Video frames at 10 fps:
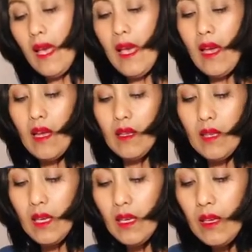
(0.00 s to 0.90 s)

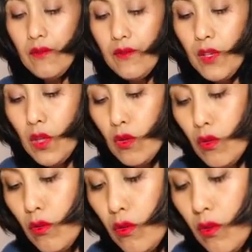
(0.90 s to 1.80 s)
And if
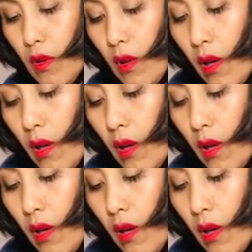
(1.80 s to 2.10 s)
you